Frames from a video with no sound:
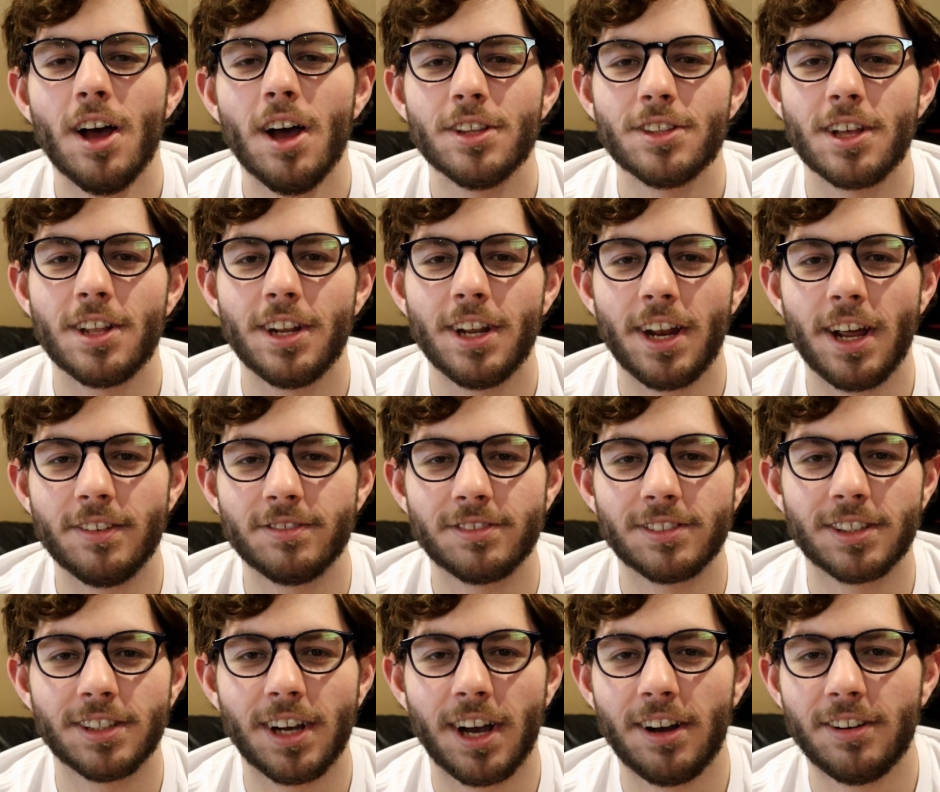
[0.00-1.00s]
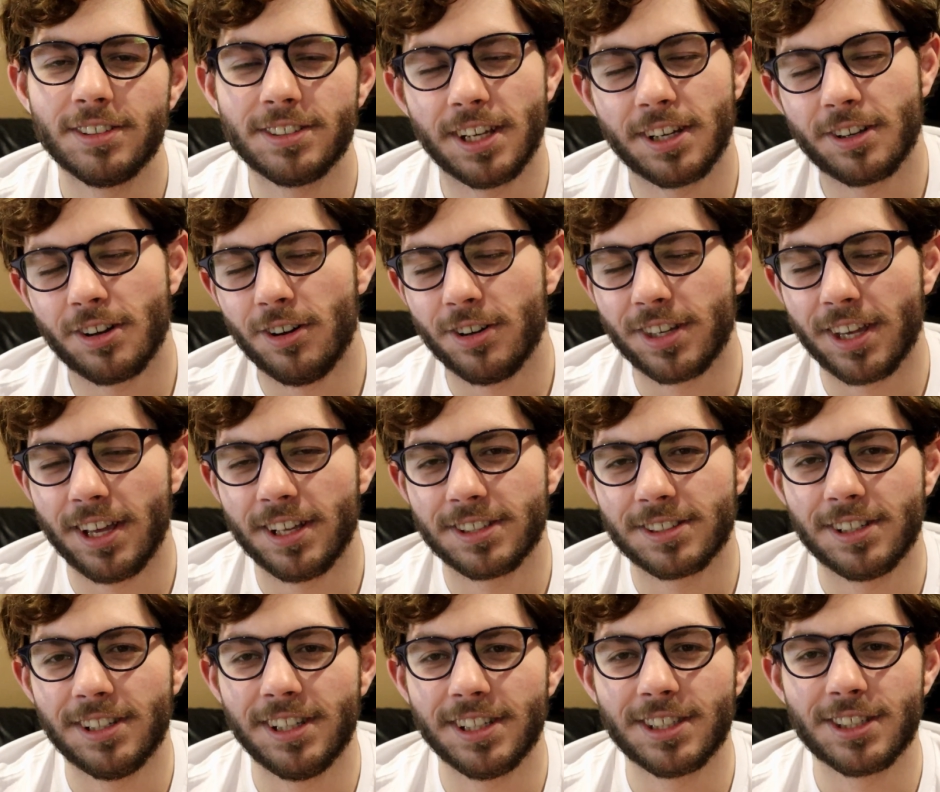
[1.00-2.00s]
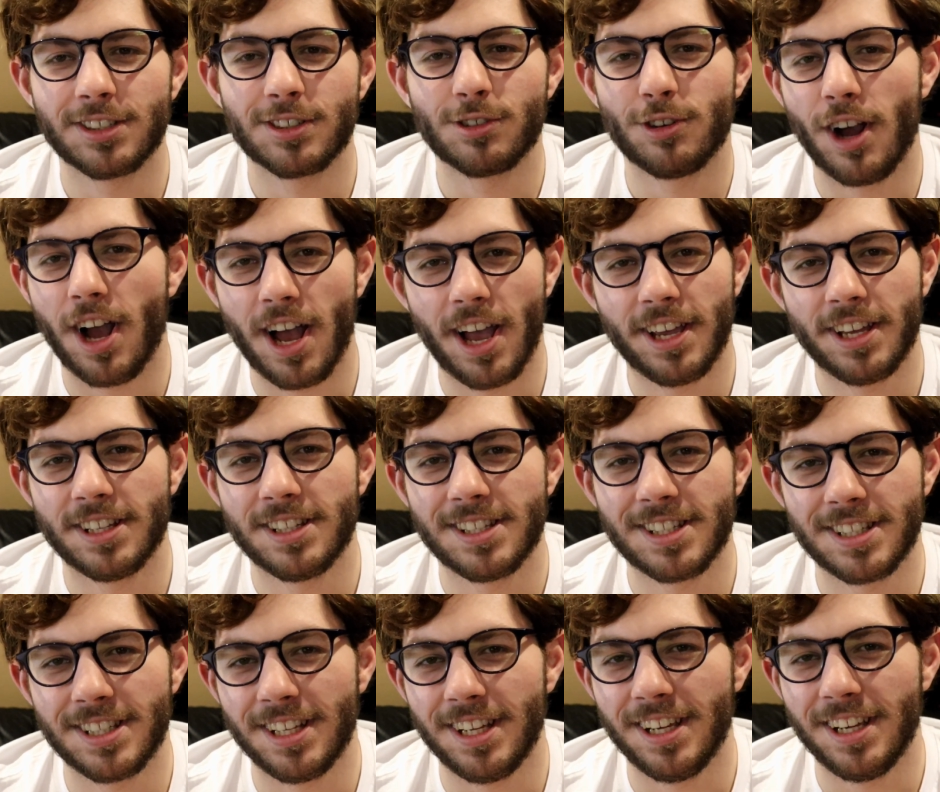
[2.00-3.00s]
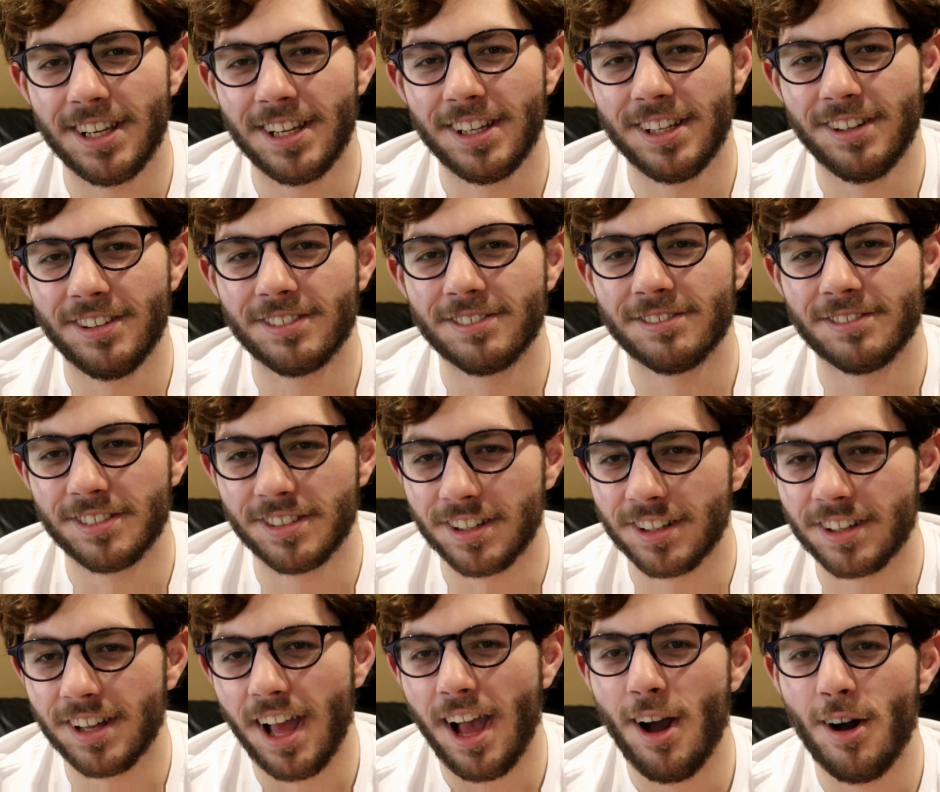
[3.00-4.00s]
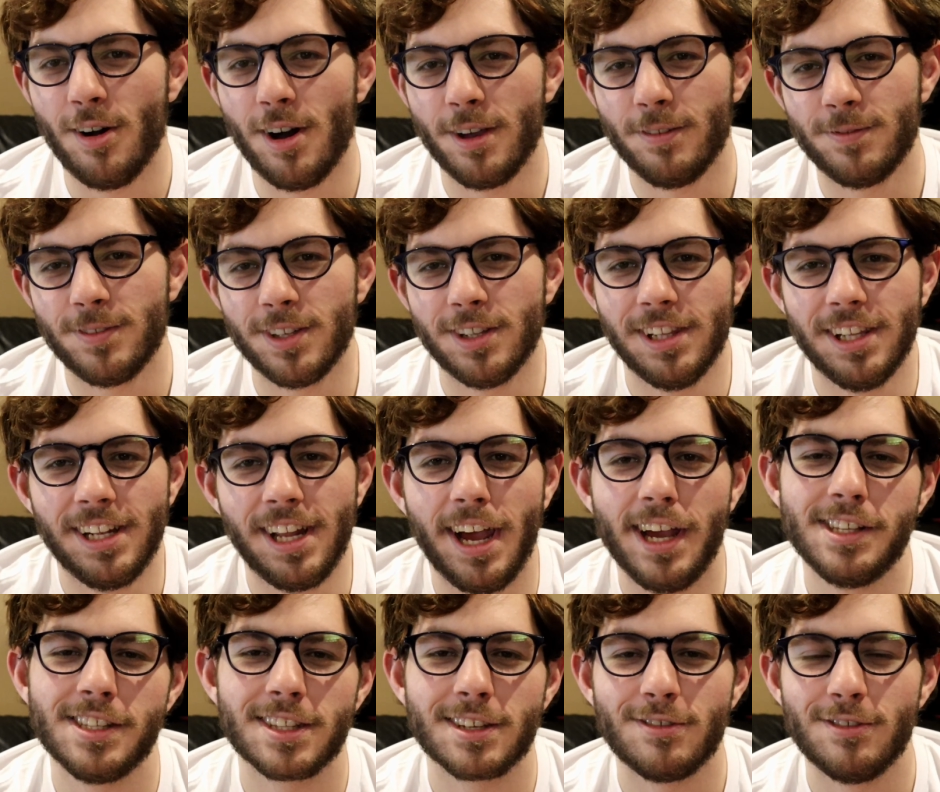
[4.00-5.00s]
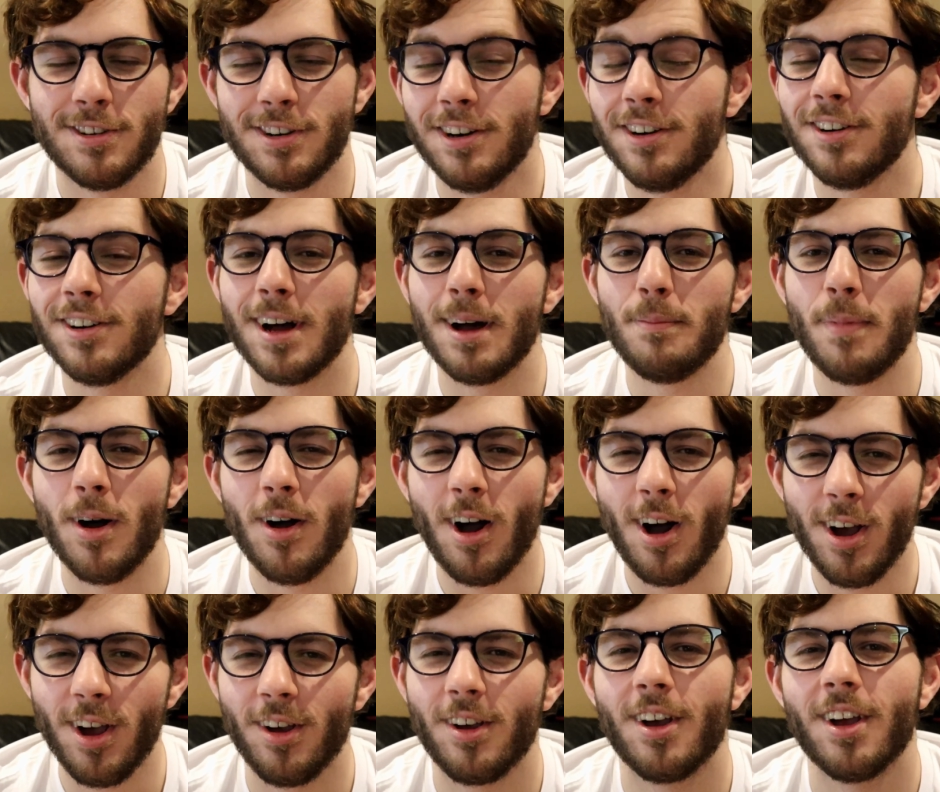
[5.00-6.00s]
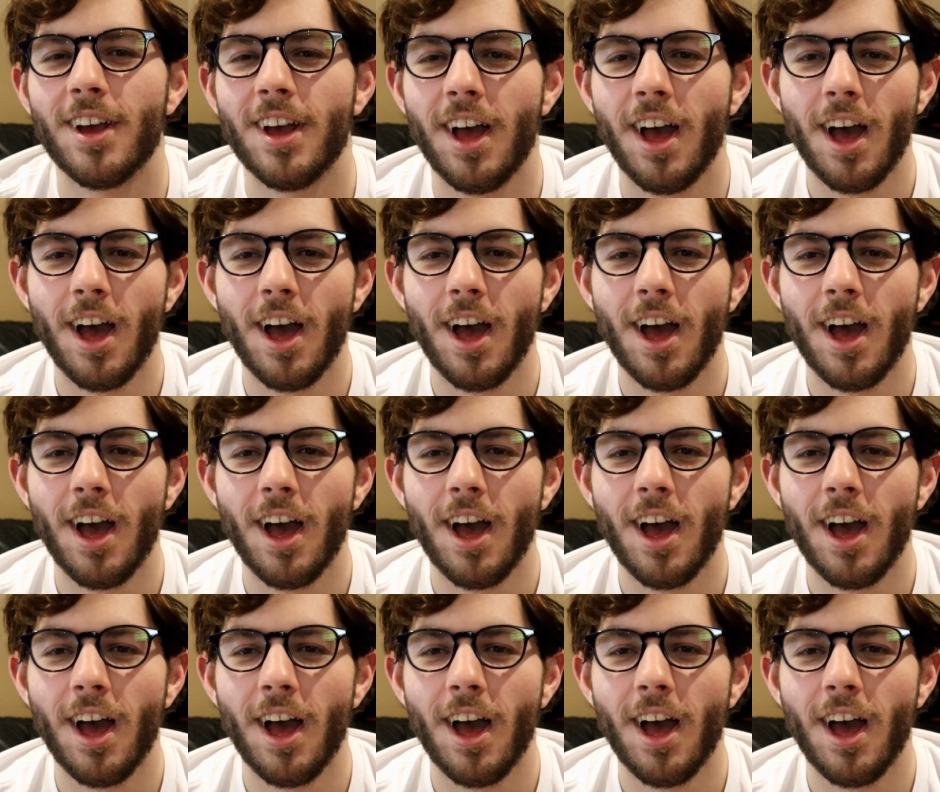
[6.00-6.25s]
So then after I was like, okay, so let's try and see how I feel in high school about art.